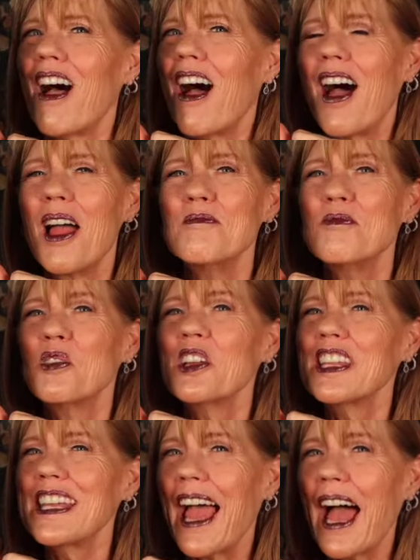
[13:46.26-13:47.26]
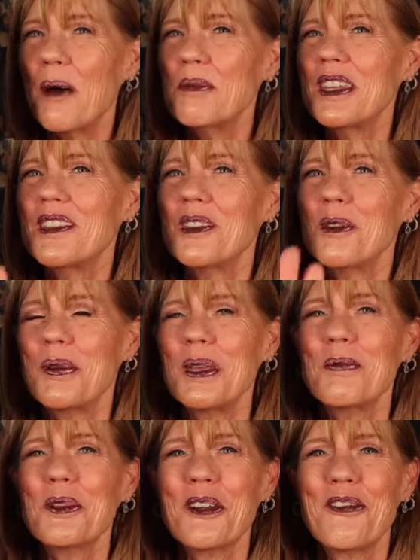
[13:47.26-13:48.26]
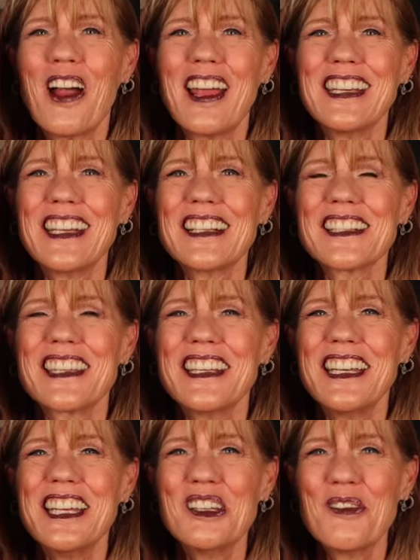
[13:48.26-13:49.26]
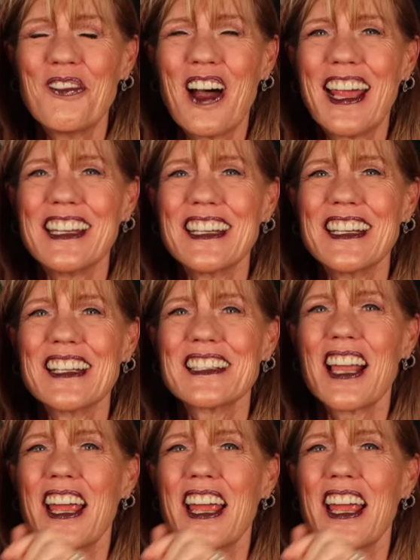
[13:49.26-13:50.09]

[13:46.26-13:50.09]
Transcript: I'm really happy that the people are finding us that need to find us.